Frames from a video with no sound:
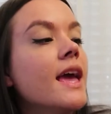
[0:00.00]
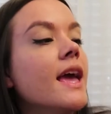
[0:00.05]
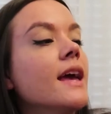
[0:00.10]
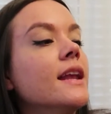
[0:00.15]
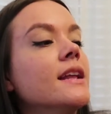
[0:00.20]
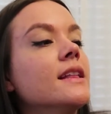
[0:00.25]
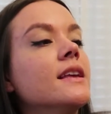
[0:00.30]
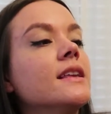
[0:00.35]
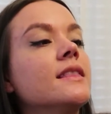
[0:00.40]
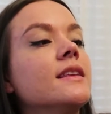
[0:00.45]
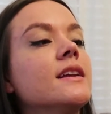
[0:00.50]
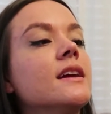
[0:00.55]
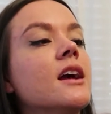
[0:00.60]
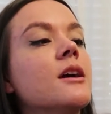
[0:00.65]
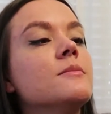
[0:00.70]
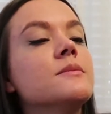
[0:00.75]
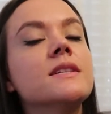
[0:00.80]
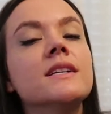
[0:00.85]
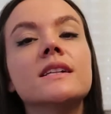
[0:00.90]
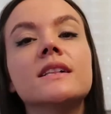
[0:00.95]
And I like that it
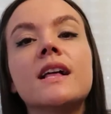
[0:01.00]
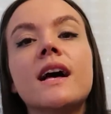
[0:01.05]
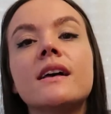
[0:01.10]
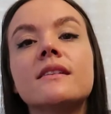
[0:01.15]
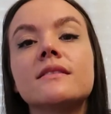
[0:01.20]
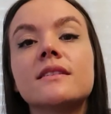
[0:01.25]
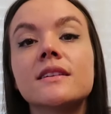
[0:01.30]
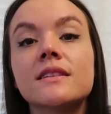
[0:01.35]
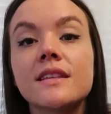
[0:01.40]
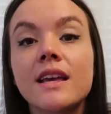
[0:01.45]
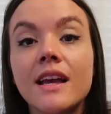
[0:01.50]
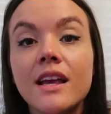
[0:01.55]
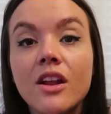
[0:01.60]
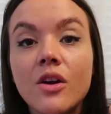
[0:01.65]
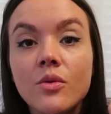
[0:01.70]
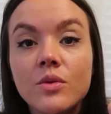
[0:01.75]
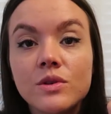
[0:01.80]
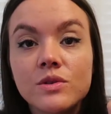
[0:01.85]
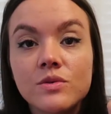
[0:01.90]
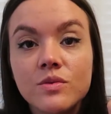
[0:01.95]
comes in glass because I can
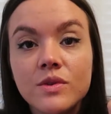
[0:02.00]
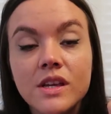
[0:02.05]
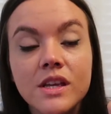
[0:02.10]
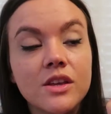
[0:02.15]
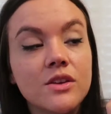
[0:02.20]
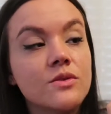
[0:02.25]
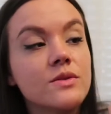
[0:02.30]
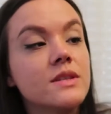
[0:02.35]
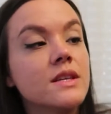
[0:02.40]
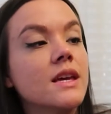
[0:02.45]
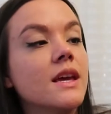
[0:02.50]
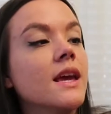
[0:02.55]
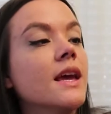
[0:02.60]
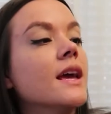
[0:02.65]
always reuse it,